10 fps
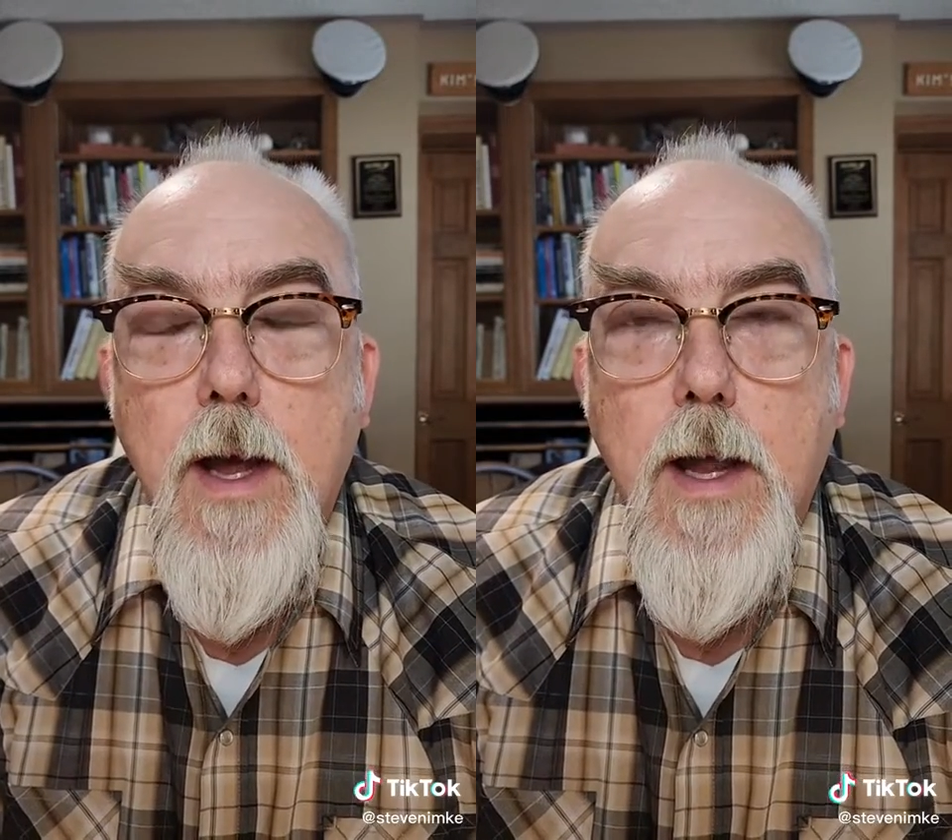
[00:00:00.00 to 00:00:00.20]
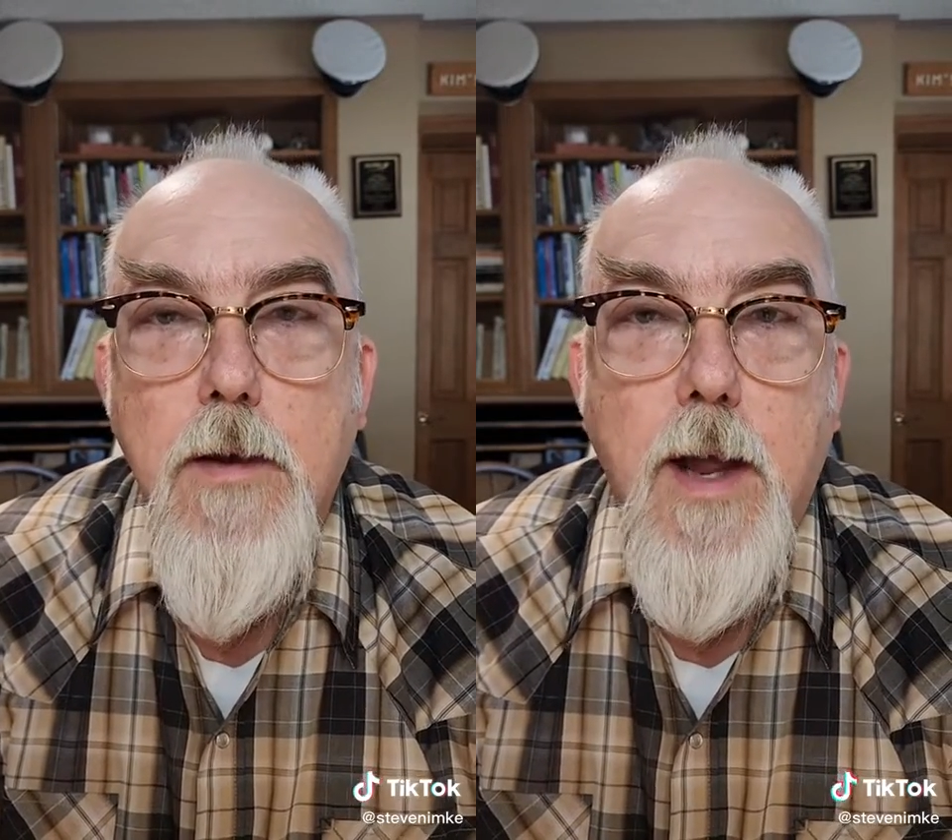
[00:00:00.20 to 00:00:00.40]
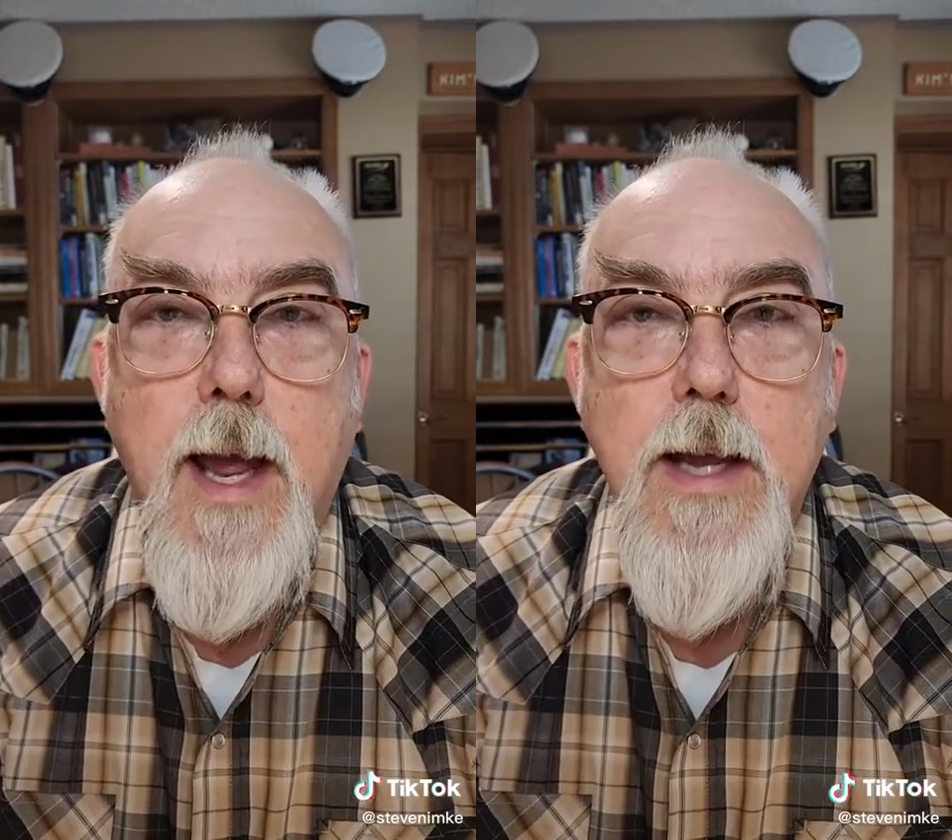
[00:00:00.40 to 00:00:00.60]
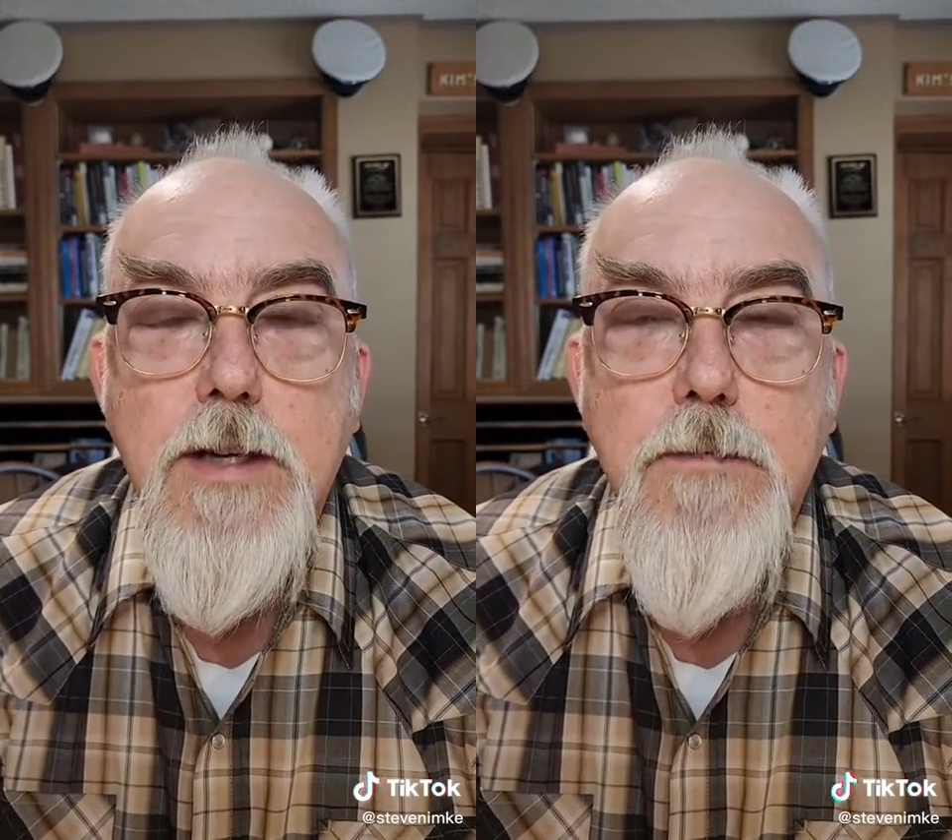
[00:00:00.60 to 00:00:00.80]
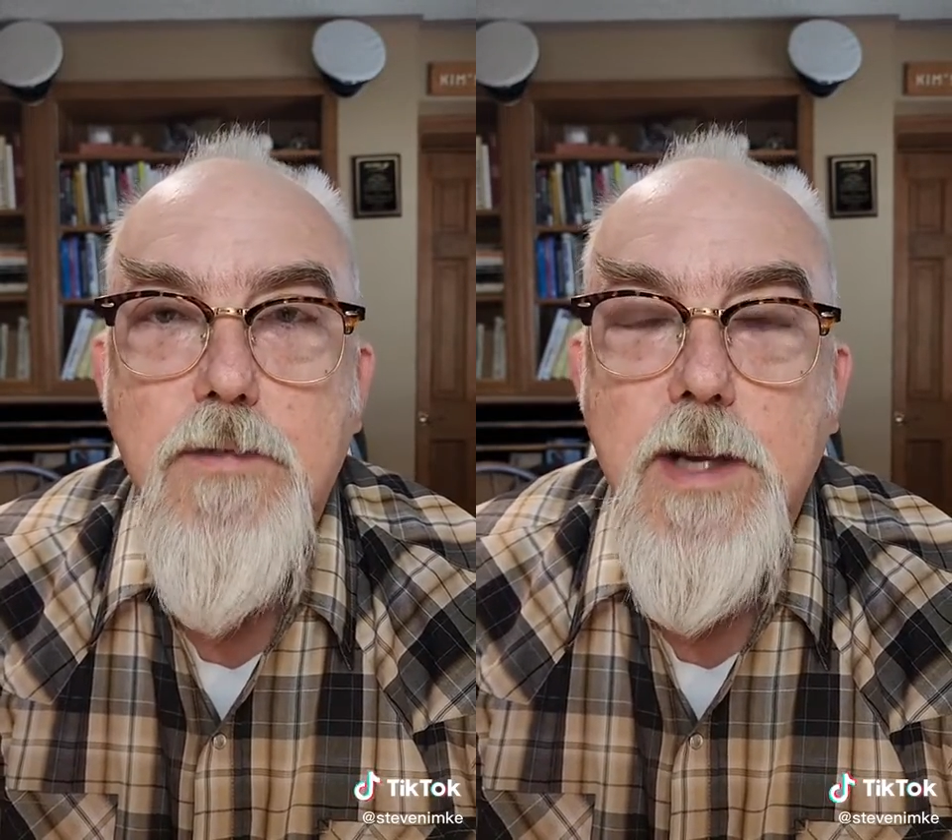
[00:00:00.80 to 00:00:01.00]
In the
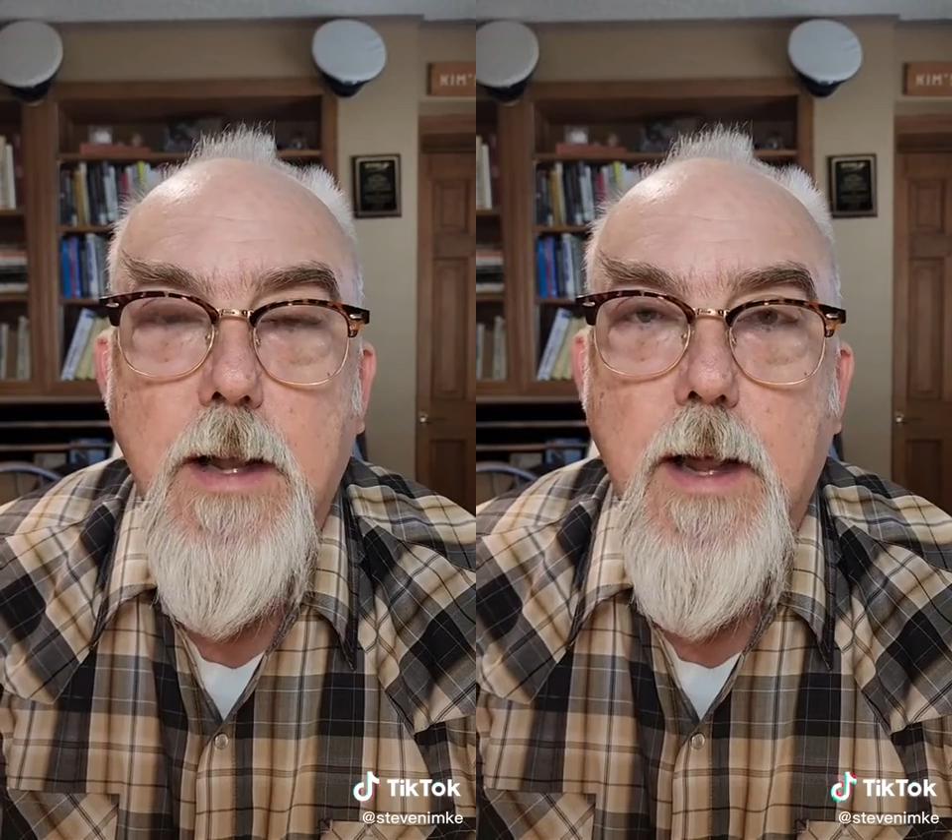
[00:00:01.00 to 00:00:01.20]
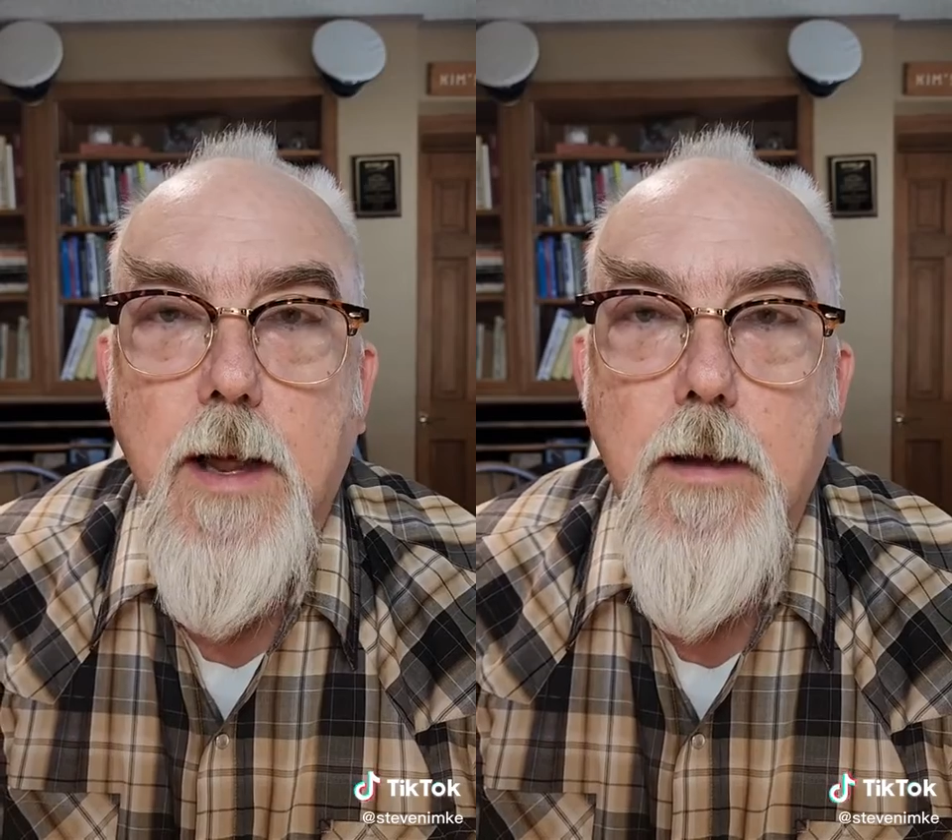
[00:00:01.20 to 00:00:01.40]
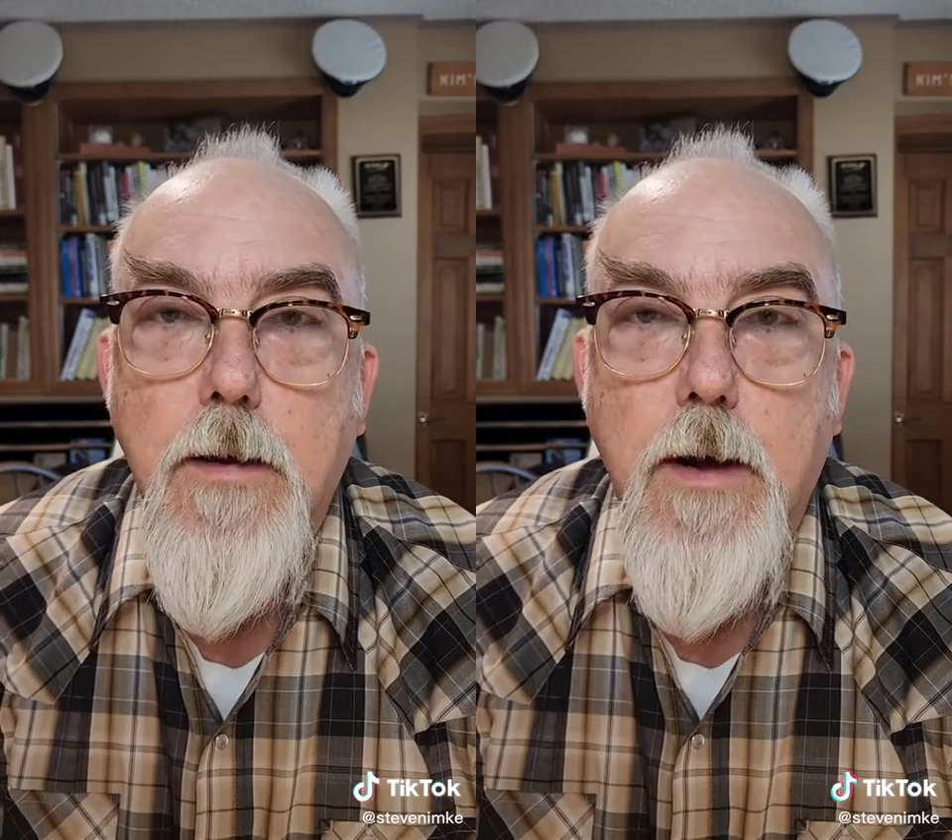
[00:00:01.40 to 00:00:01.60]
case of selling